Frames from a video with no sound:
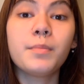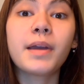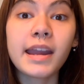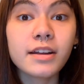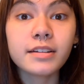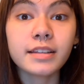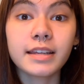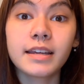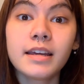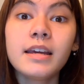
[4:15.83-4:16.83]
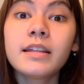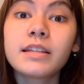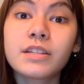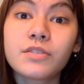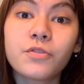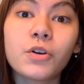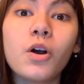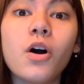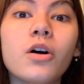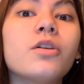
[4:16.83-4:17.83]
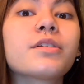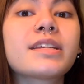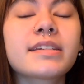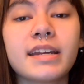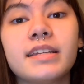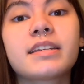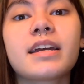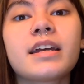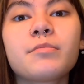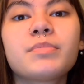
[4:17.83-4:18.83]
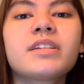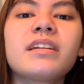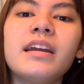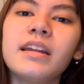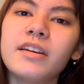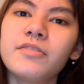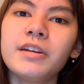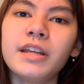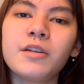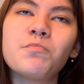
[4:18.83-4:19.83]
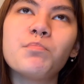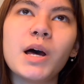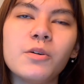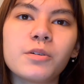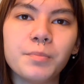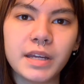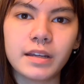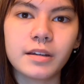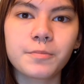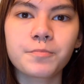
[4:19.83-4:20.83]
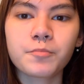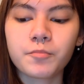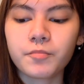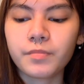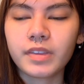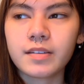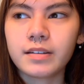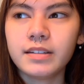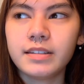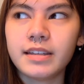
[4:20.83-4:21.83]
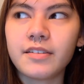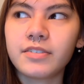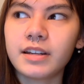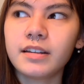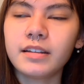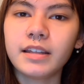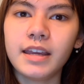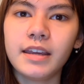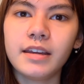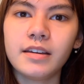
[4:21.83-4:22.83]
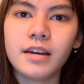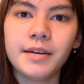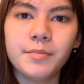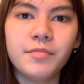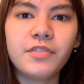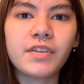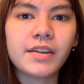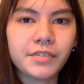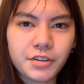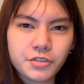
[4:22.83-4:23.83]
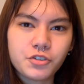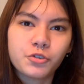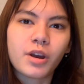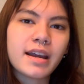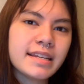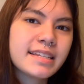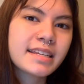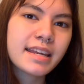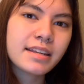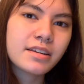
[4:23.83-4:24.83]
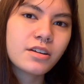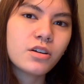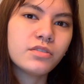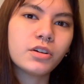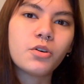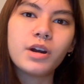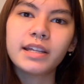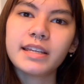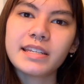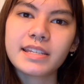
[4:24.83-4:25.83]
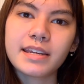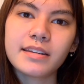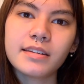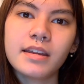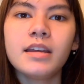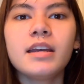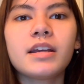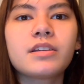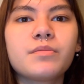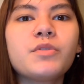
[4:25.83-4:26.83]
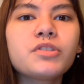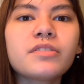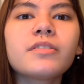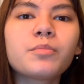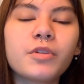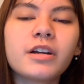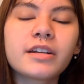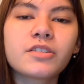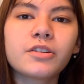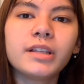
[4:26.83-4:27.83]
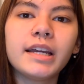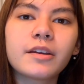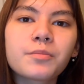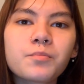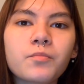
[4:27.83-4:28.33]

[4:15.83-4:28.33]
apparently this is for all skin types, and I feel like Milk makeup definitely favors dry skin over oily skin, because most of their products are like